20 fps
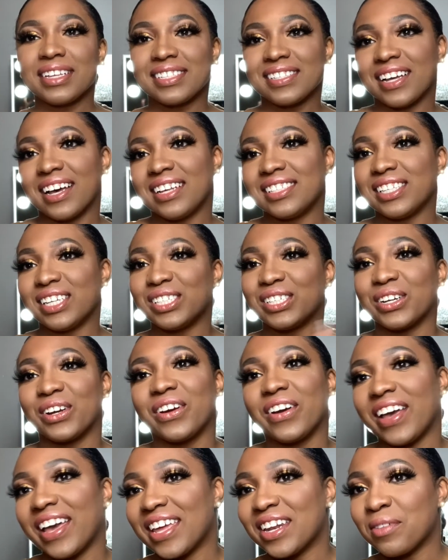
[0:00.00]
y'all, it's your girl
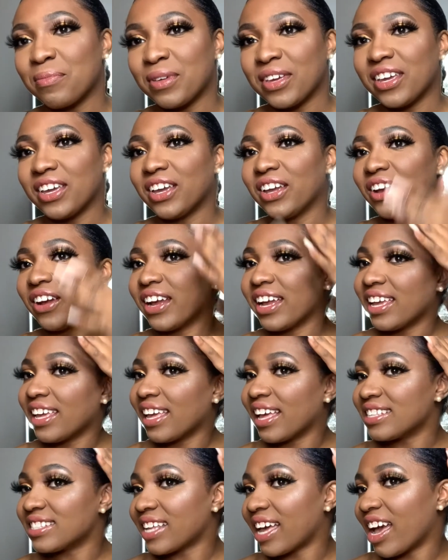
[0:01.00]
Hannah B here, and
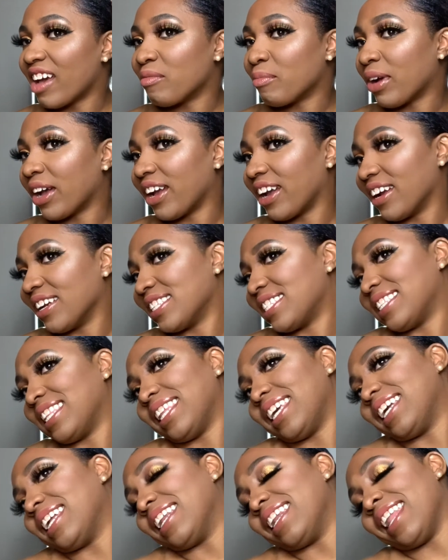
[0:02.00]
yes, I have my hair
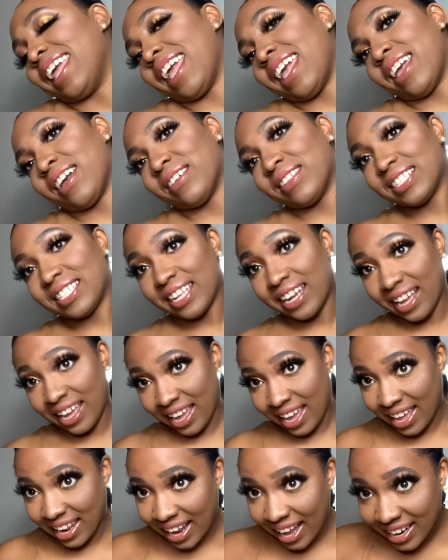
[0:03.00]
slicked down today,
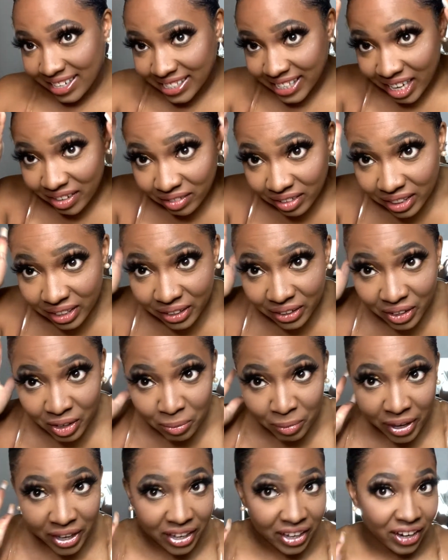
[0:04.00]
and I actually have glitter in
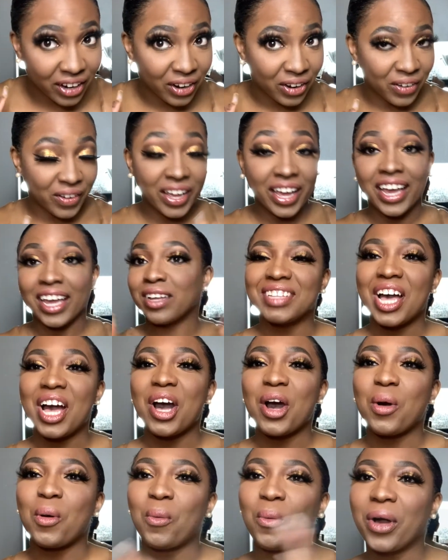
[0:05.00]
my hair. Okay,
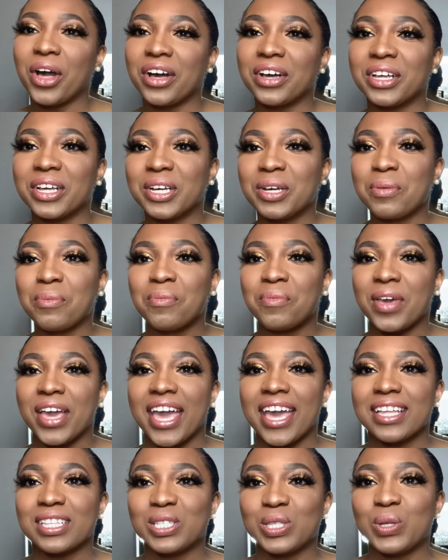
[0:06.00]
welcome
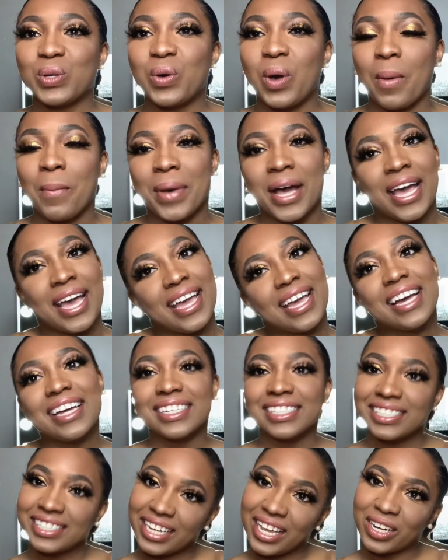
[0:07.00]
back to my
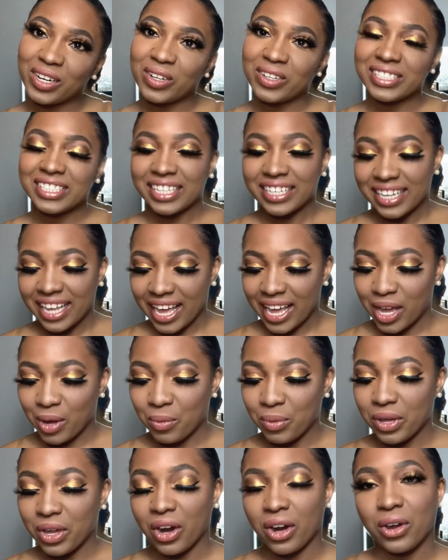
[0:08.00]
channel. Today
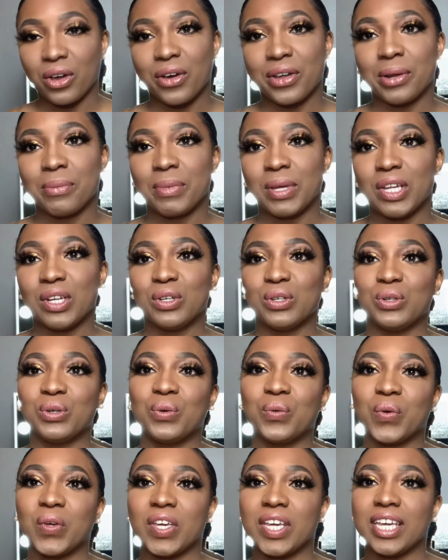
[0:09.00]
we are going to be
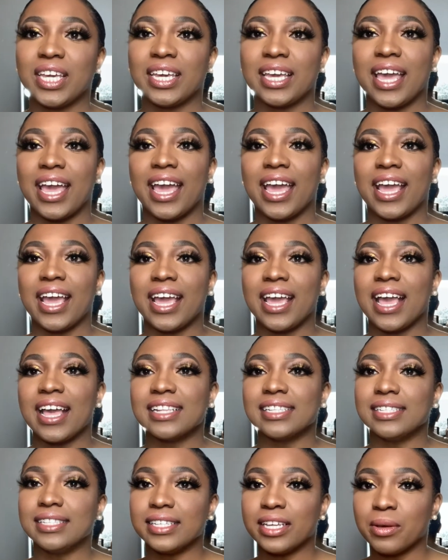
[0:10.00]
doing a
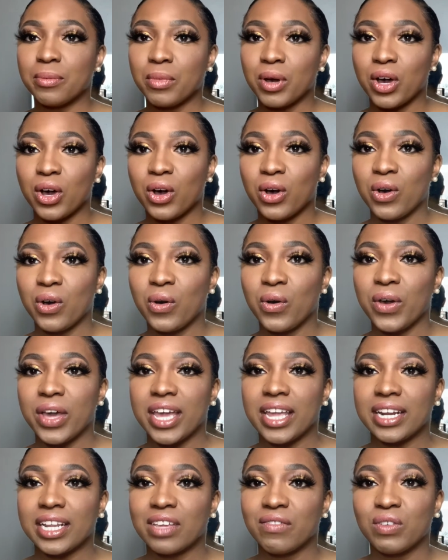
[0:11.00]
demo
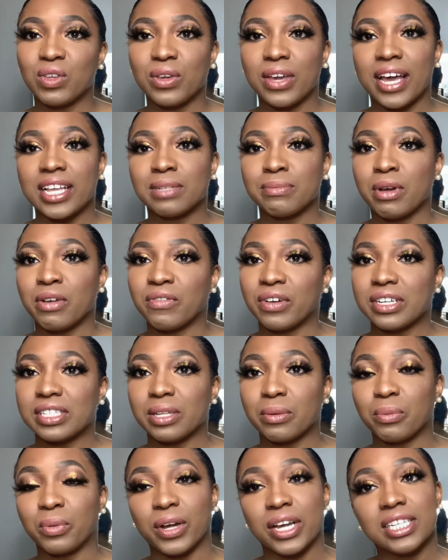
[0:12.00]
and giving you guys my first
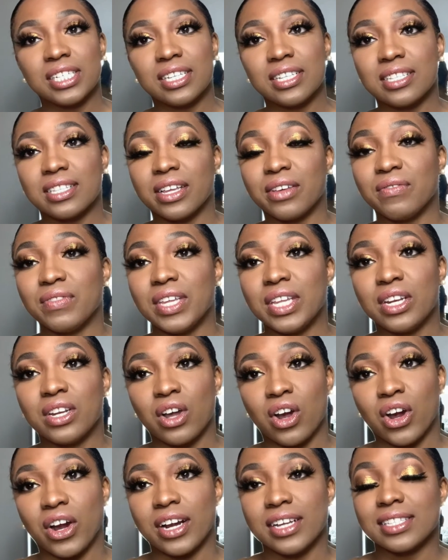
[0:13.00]
impressions of the
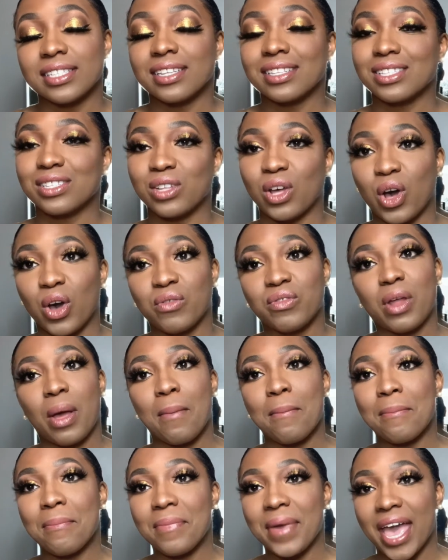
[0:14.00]
NARS Soft
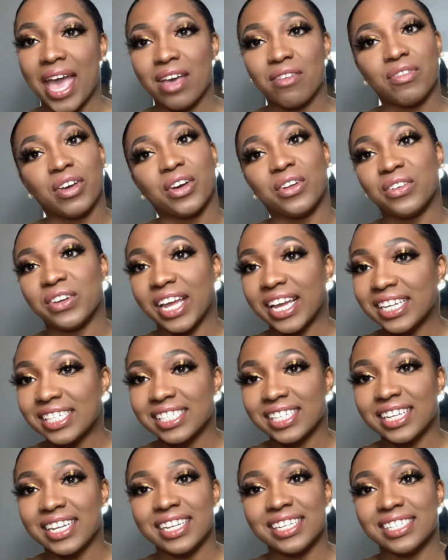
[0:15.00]
Matte
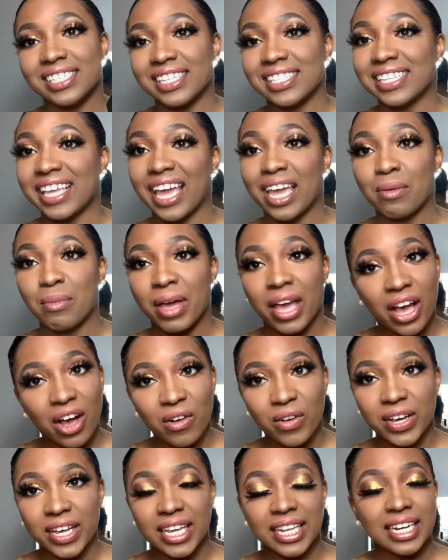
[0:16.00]
Foundation. It just came out,
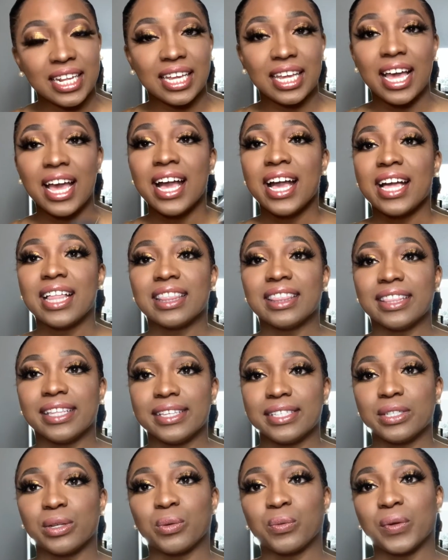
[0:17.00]
honey.
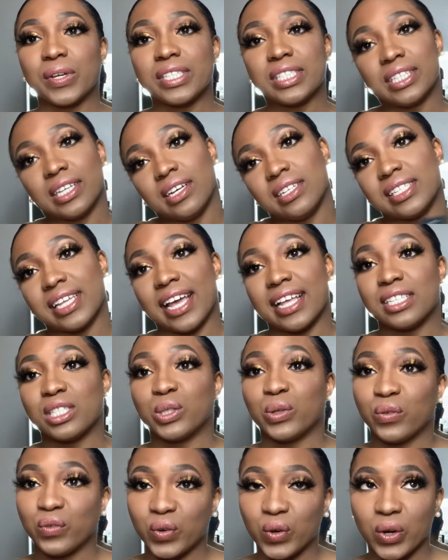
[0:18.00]
This retails at
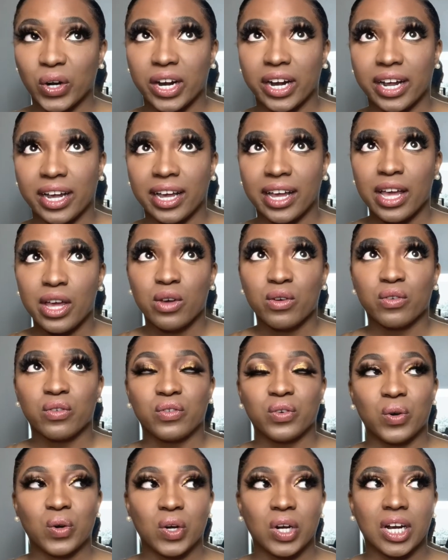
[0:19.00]
Sephora
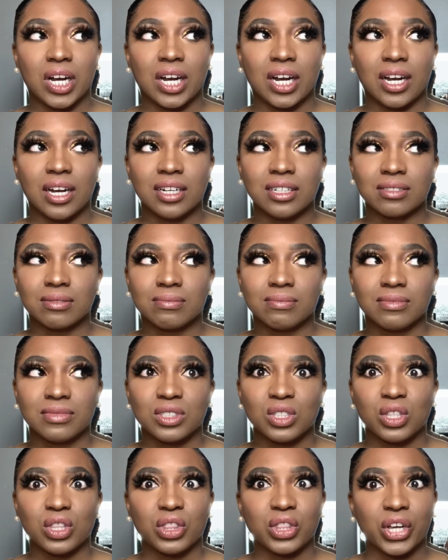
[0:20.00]
for
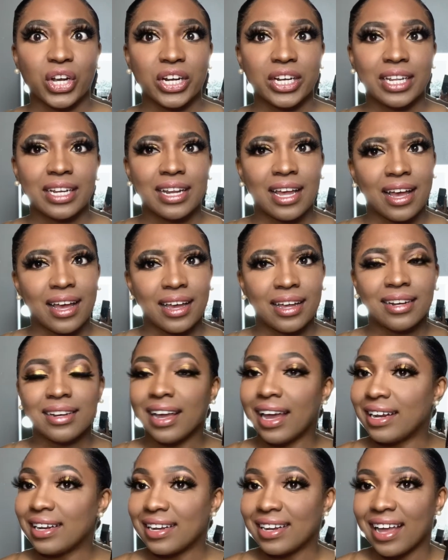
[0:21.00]

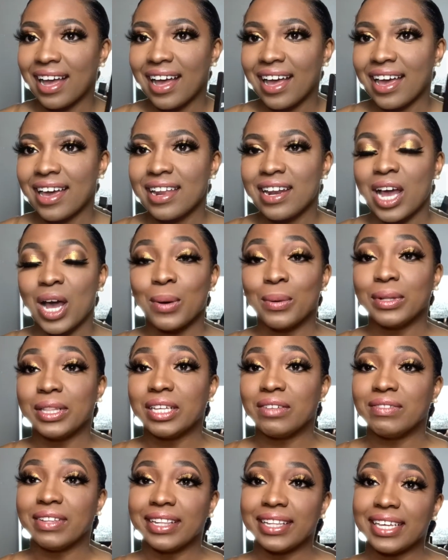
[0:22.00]
$39.99. I will
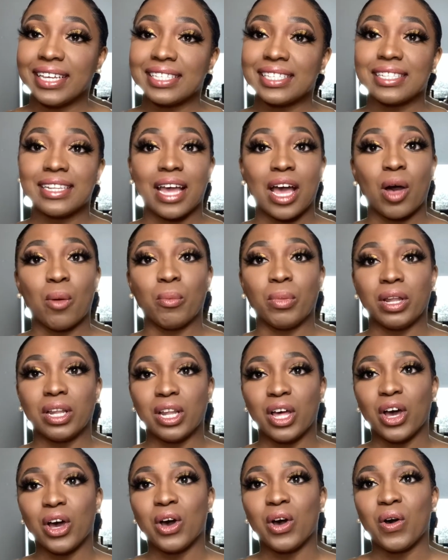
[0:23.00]
leave the links down
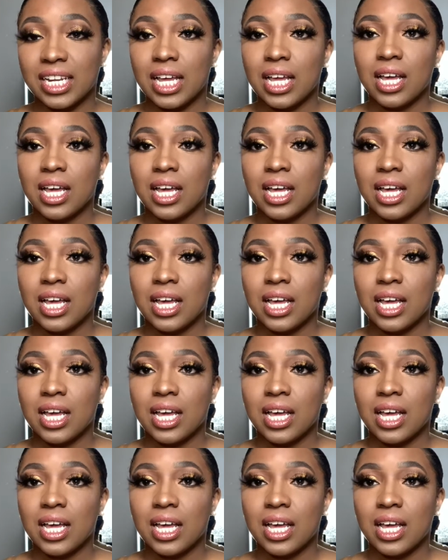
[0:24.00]
below.